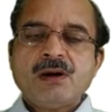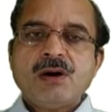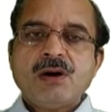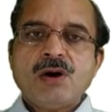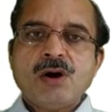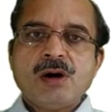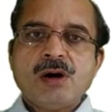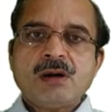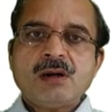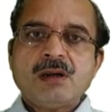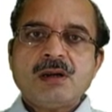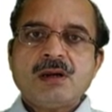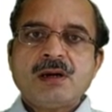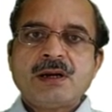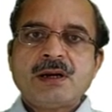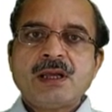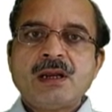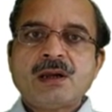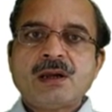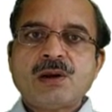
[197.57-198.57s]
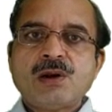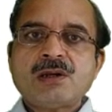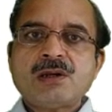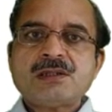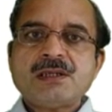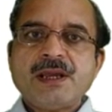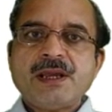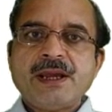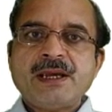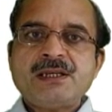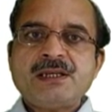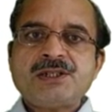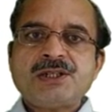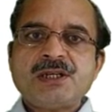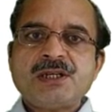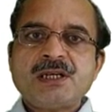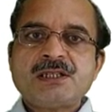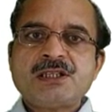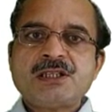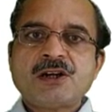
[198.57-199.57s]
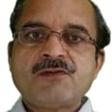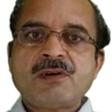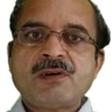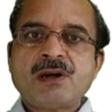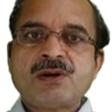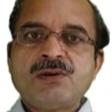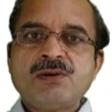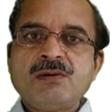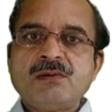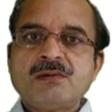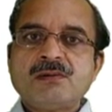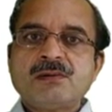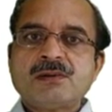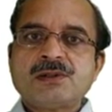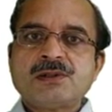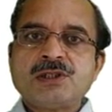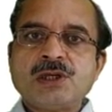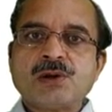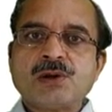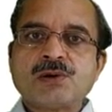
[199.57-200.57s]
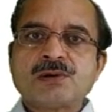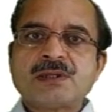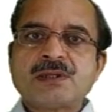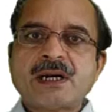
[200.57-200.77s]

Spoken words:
or del cross H is equal to 0.